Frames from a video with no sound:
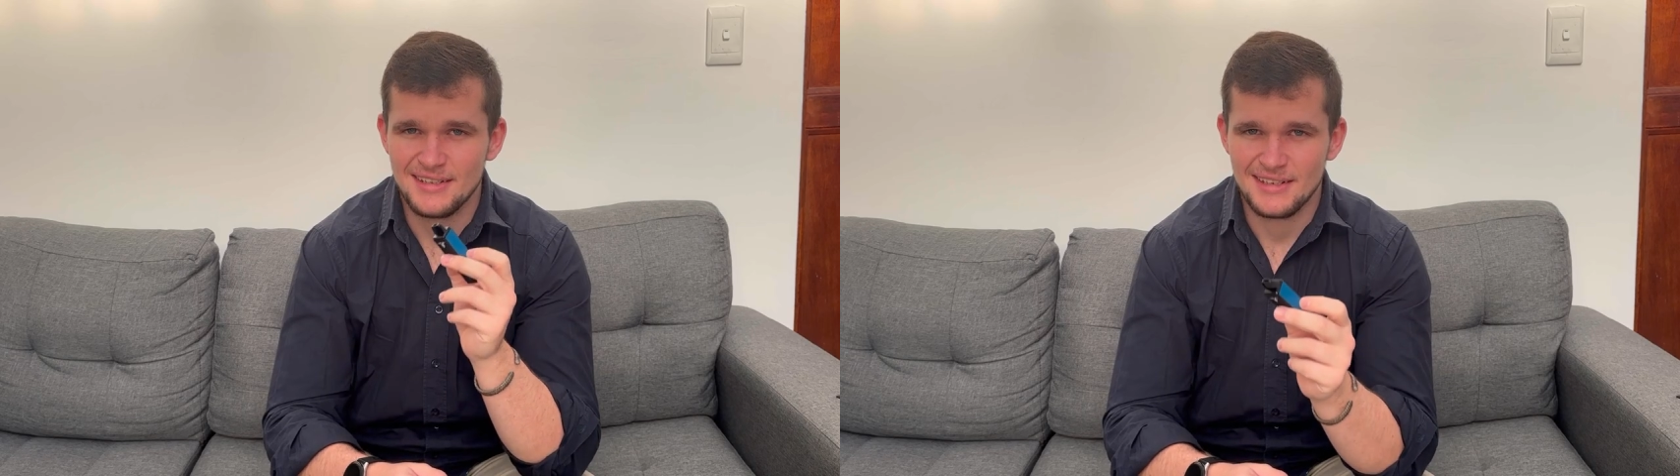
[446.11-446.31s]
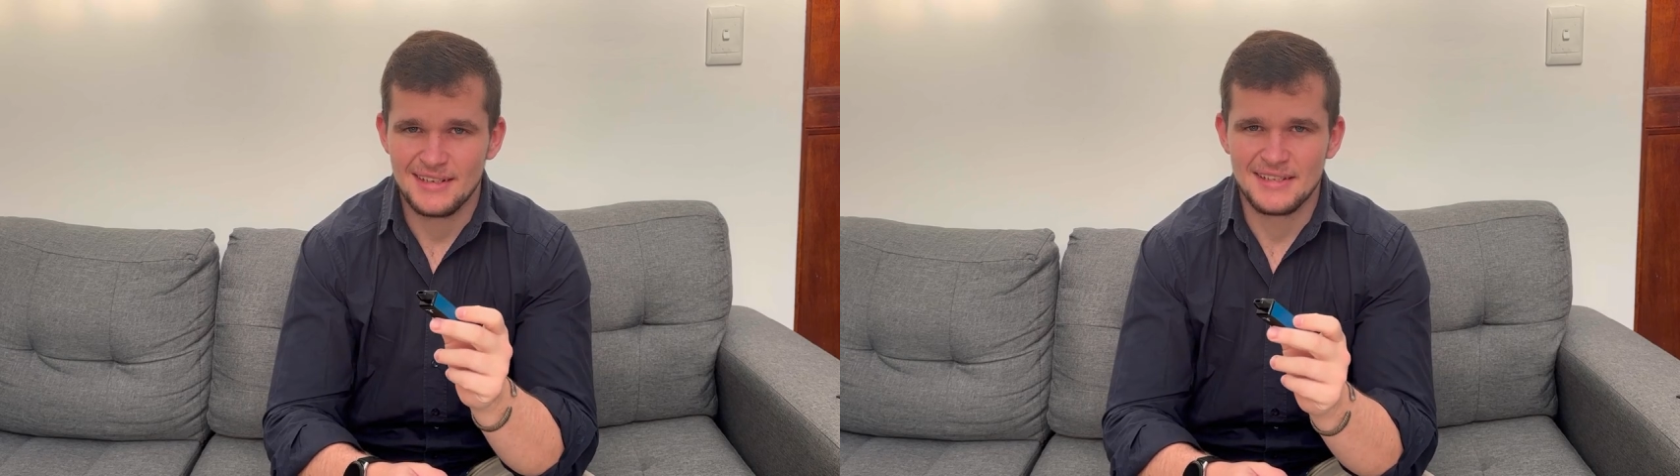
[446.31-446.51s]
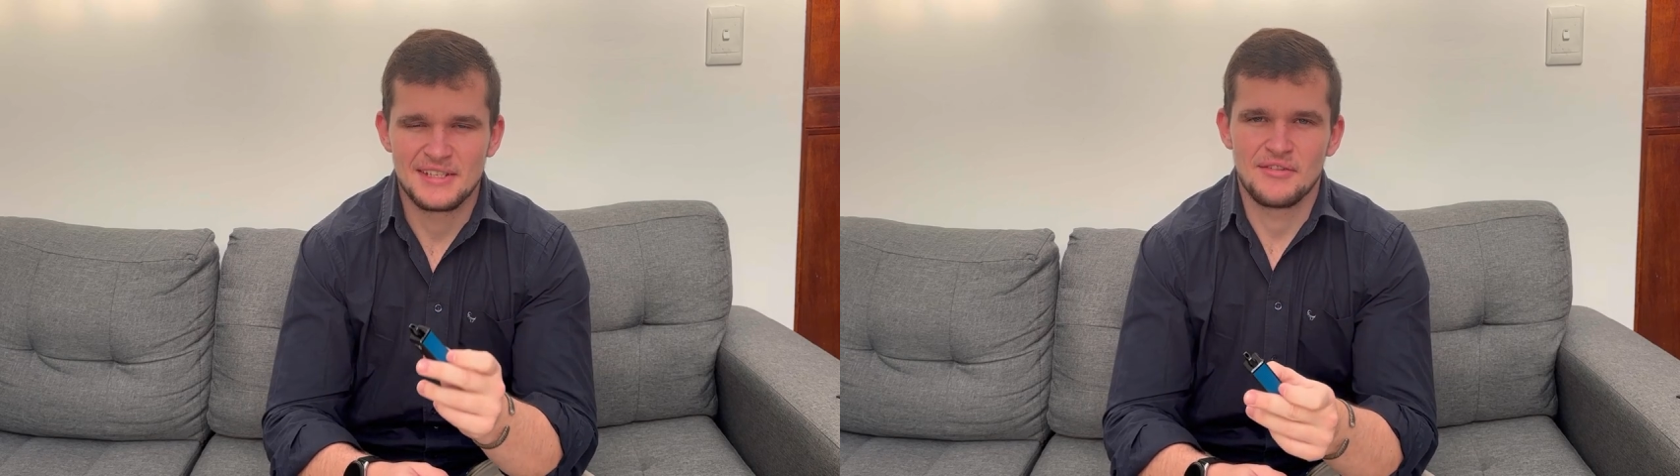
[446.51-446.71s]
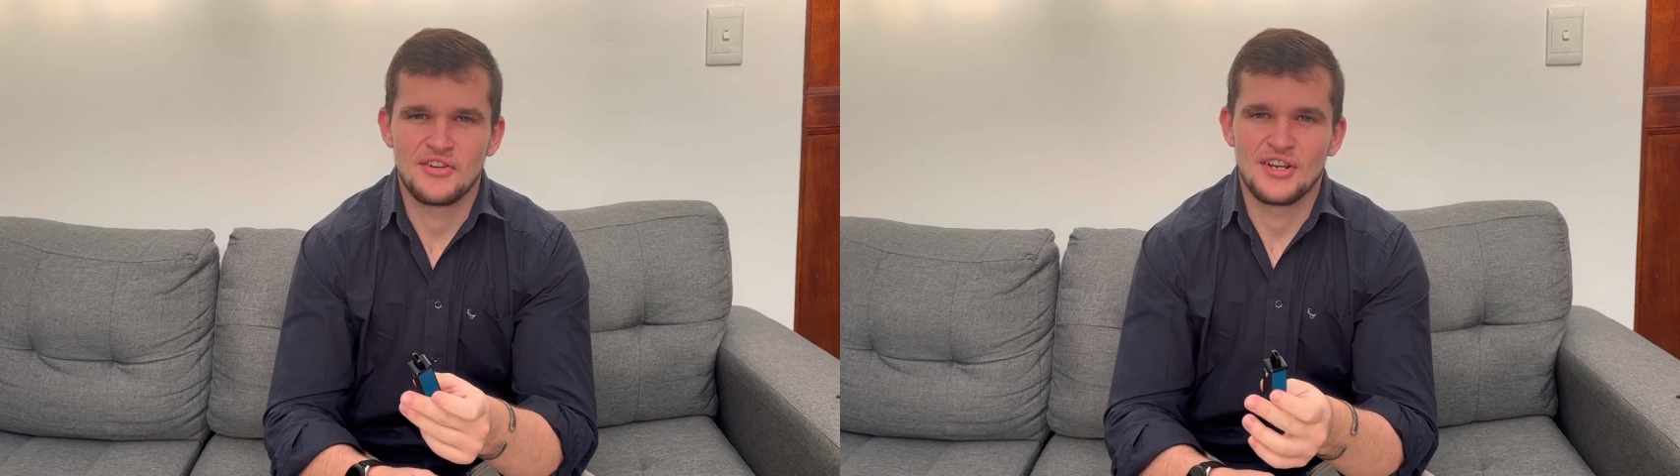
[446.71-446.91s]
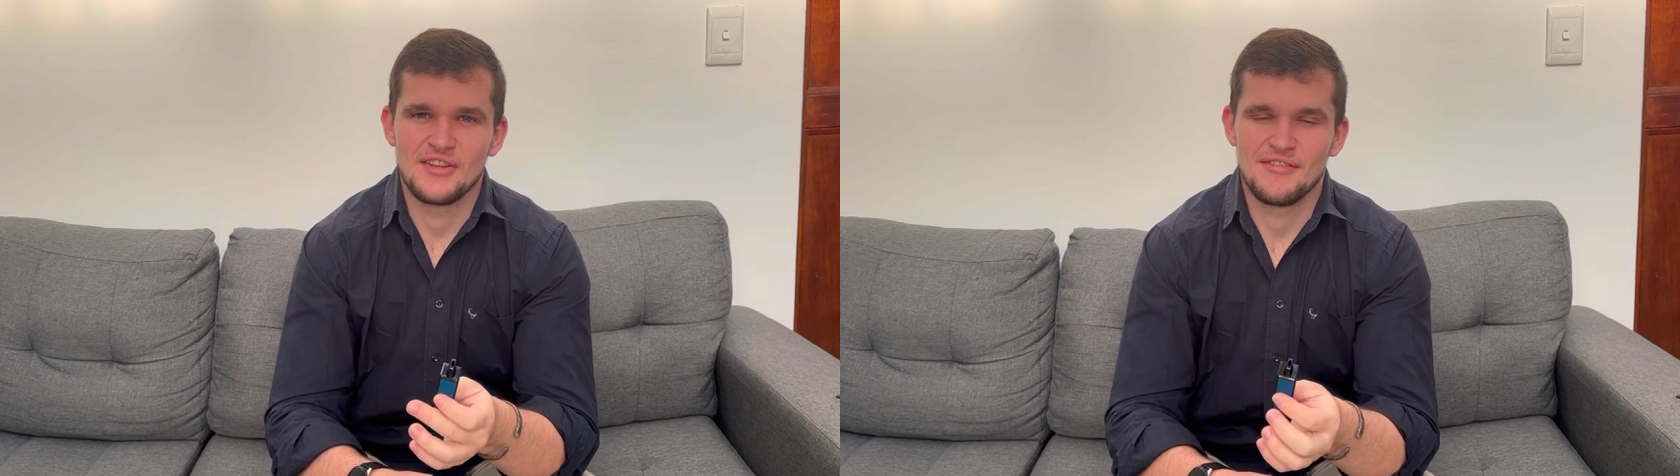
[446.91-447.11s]
let's give it
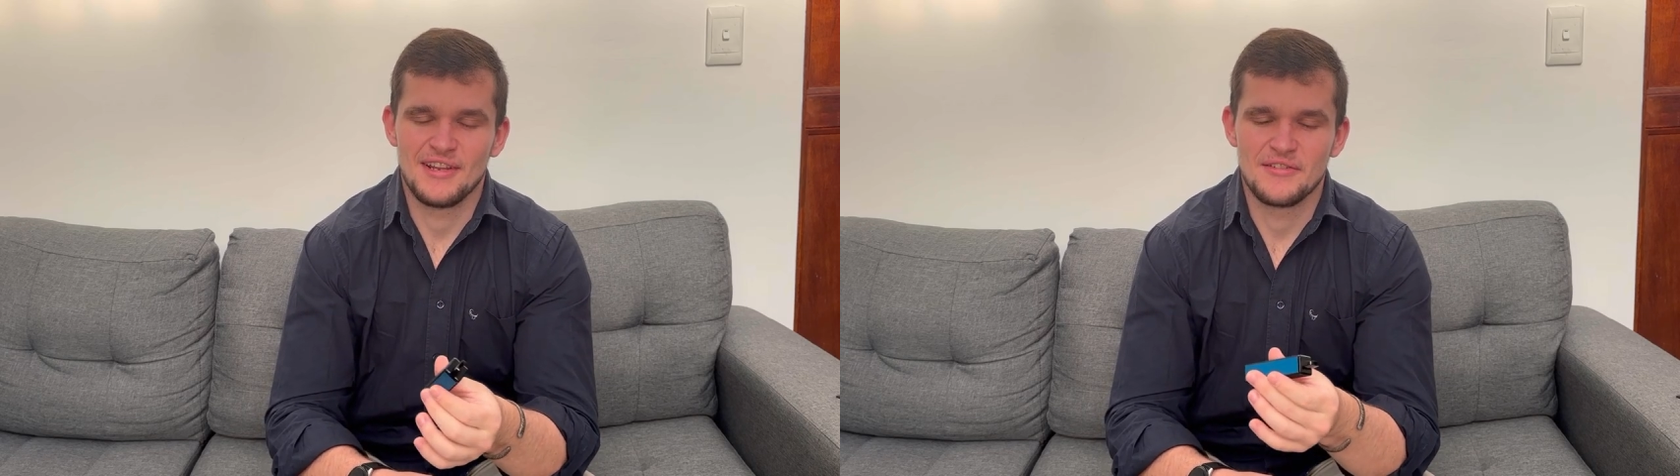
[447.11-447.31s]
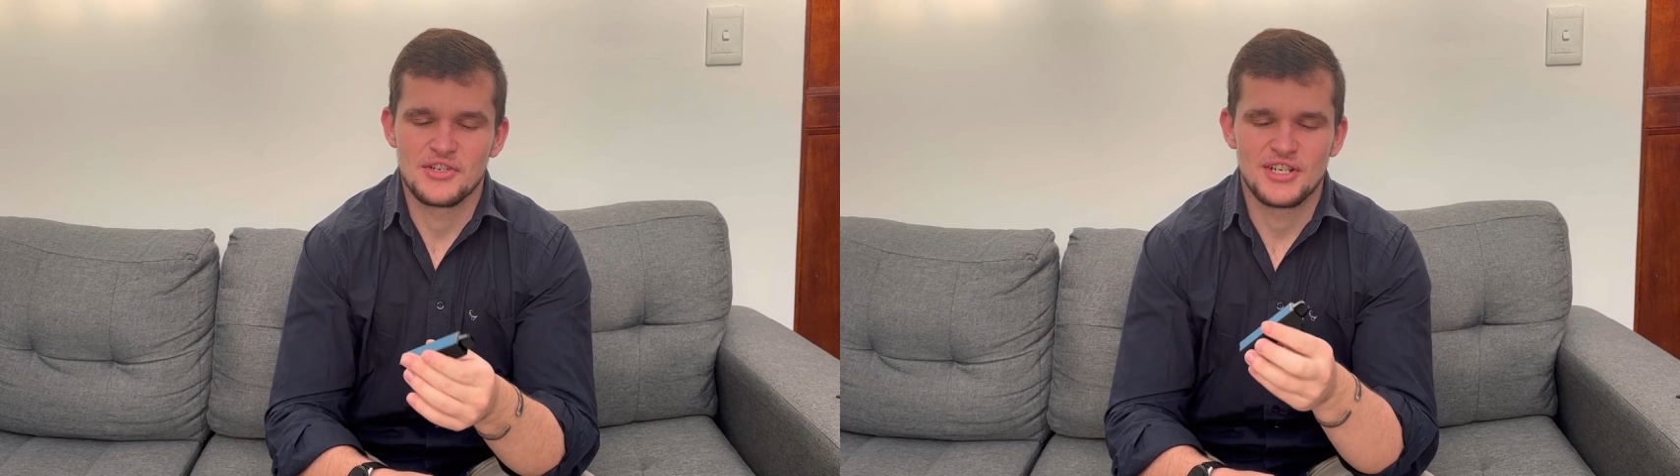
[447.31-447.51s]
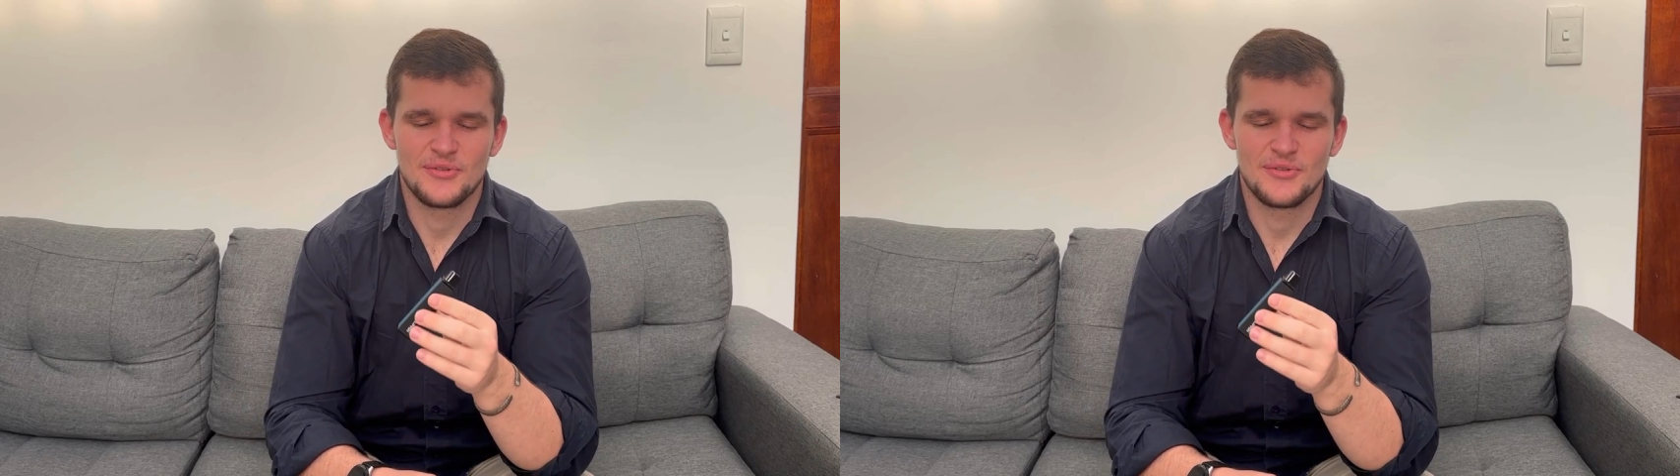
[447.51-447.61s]
another flavor, shall